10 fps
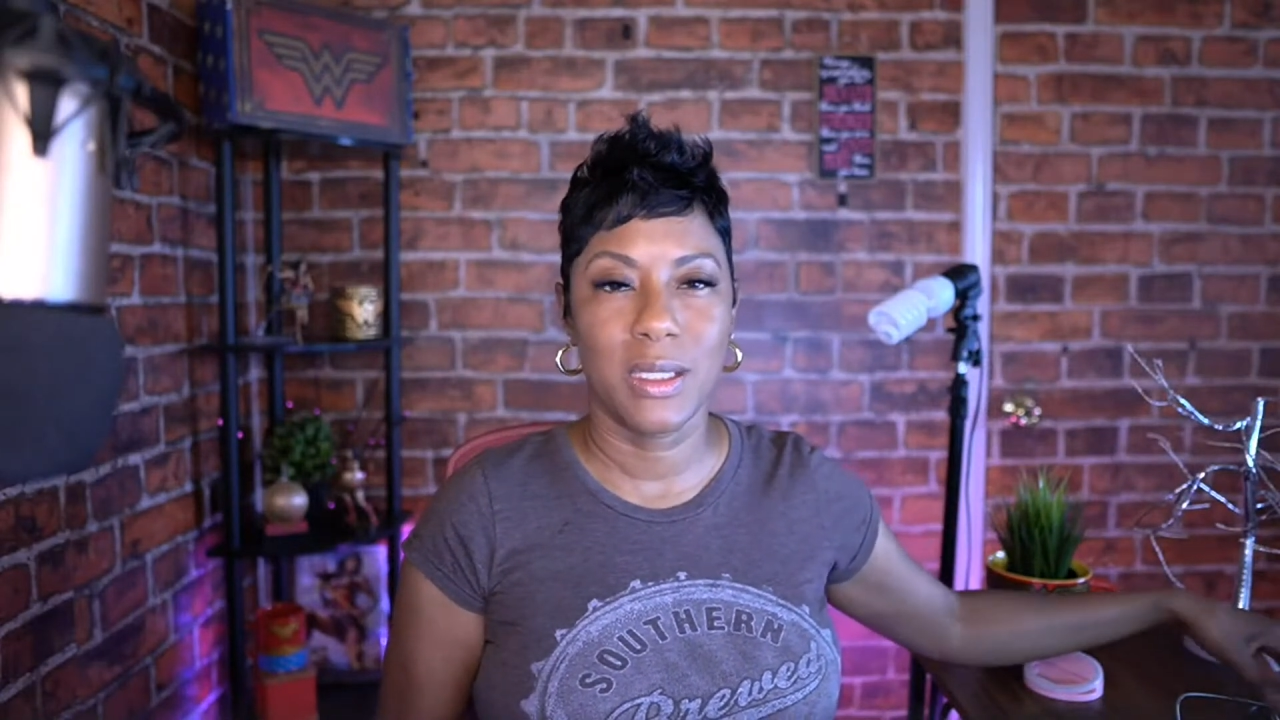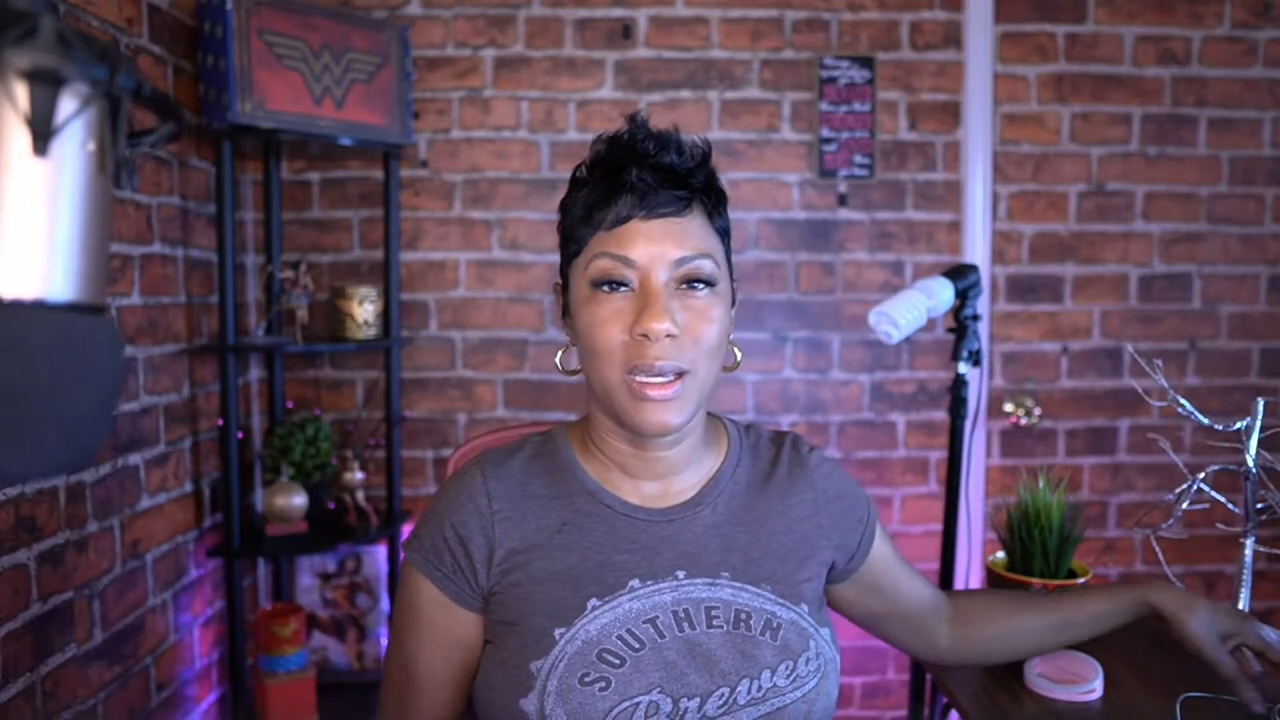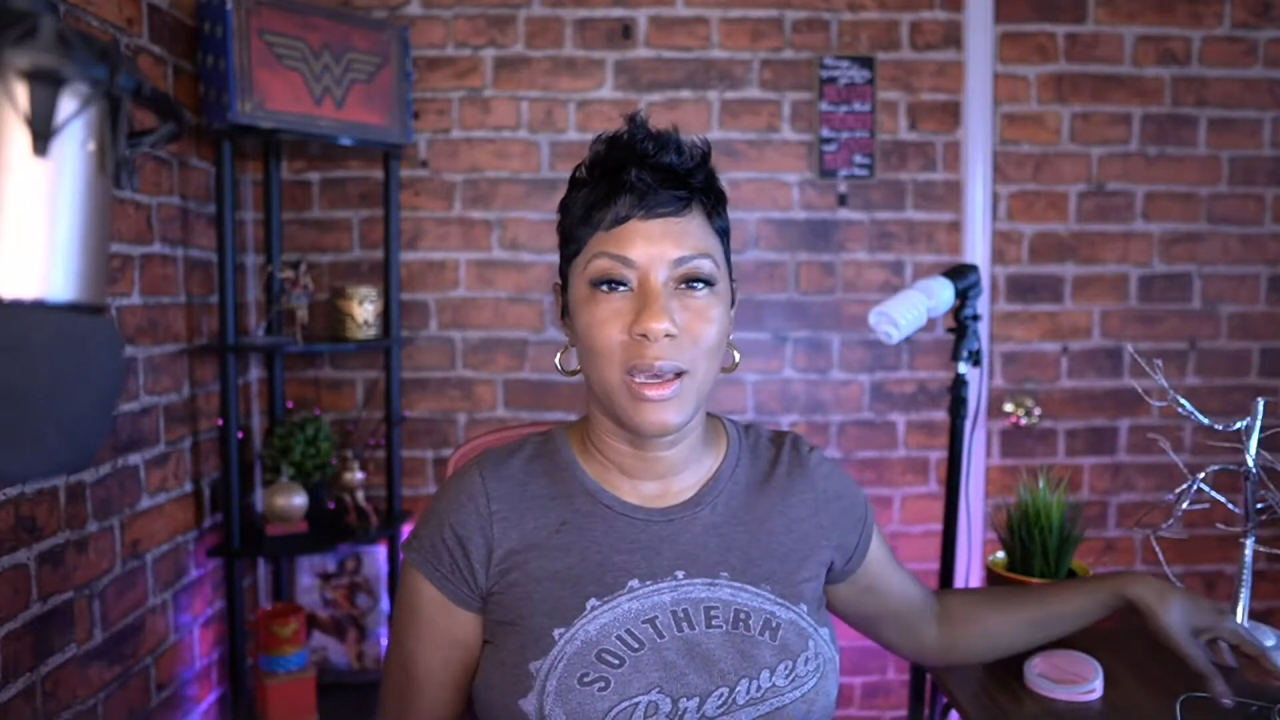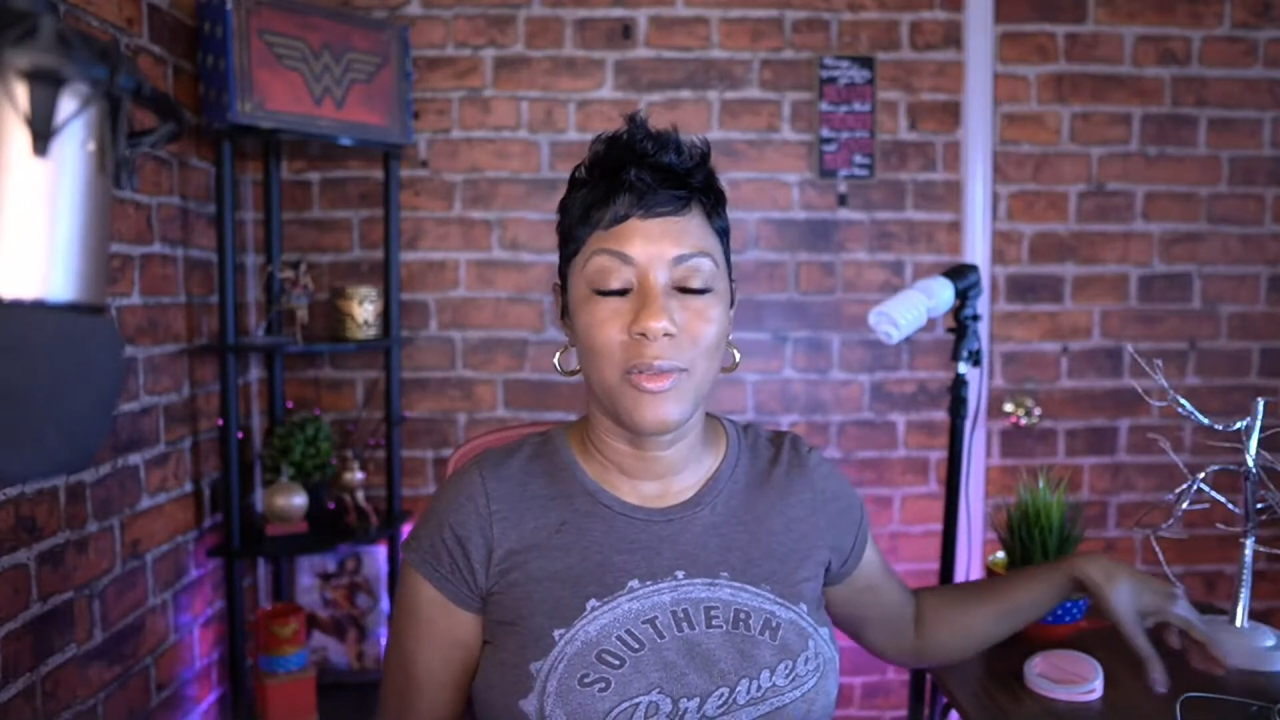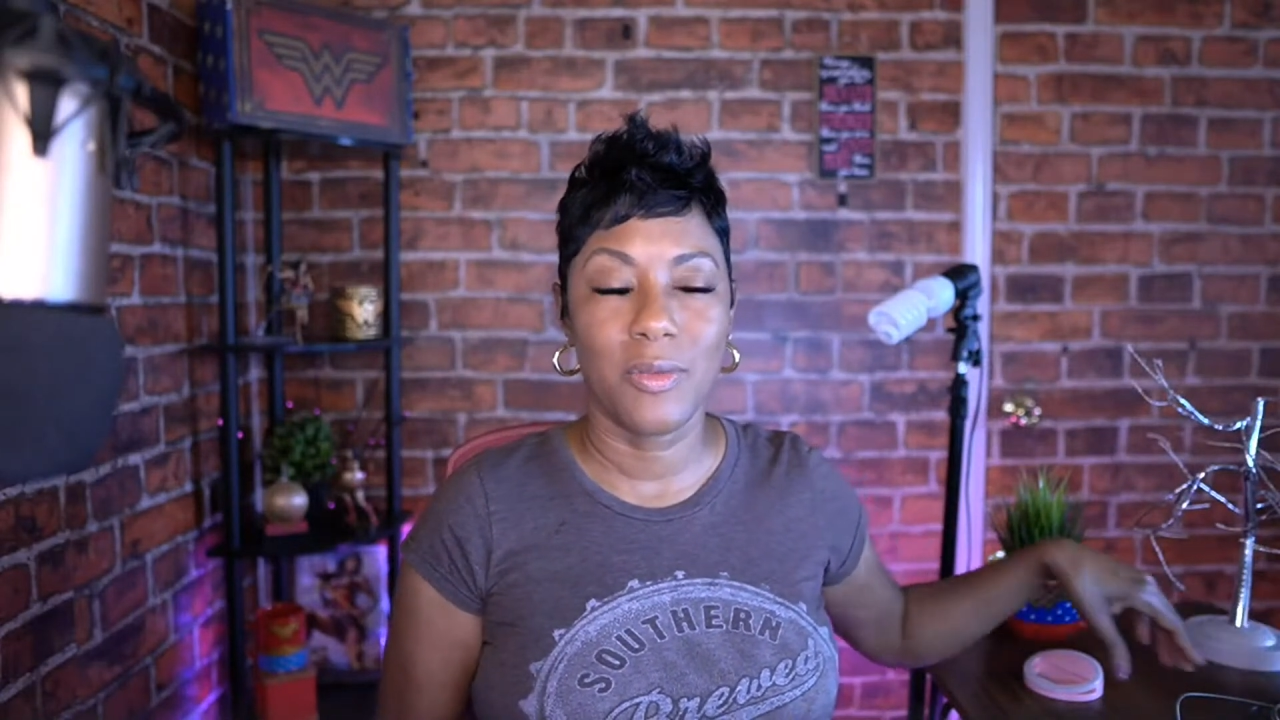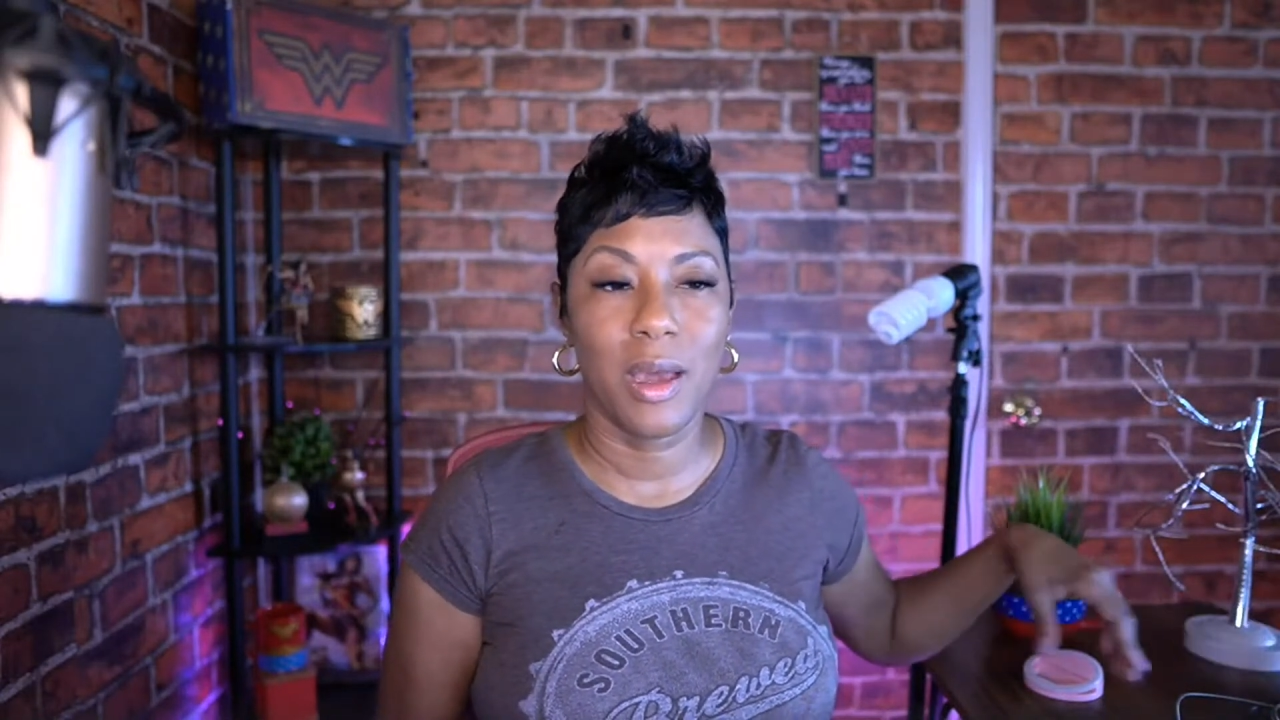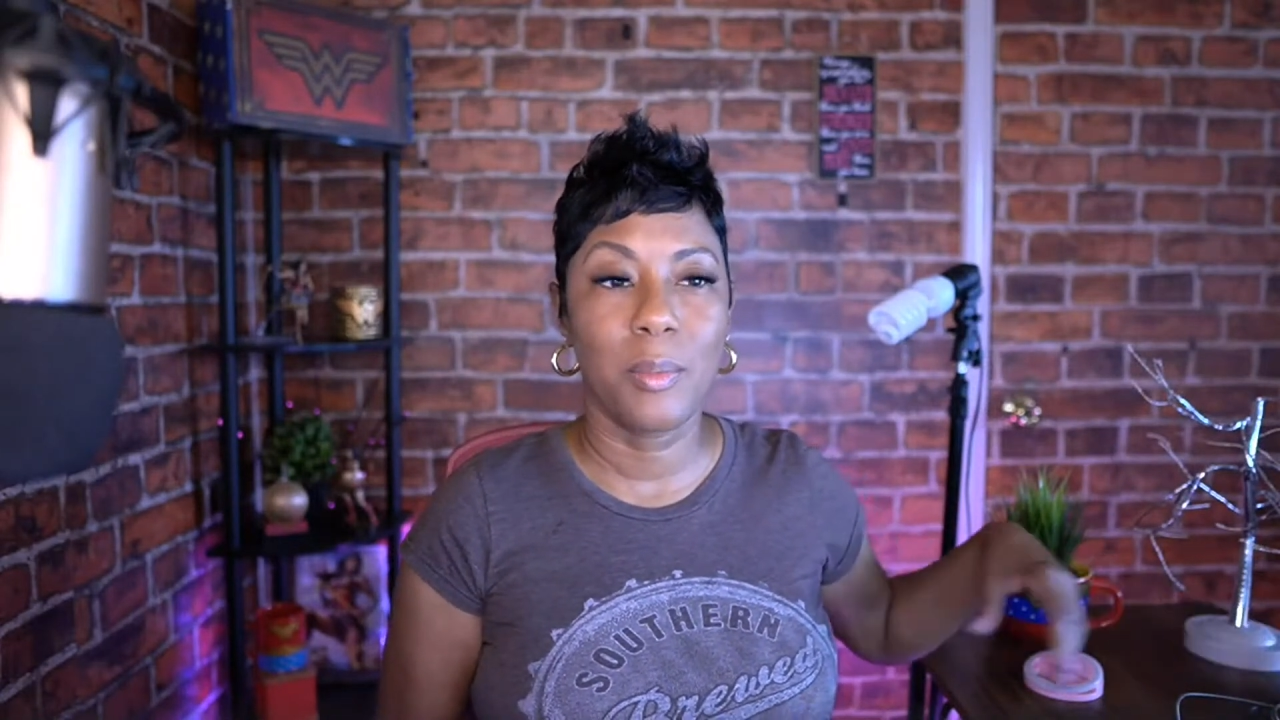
stuff.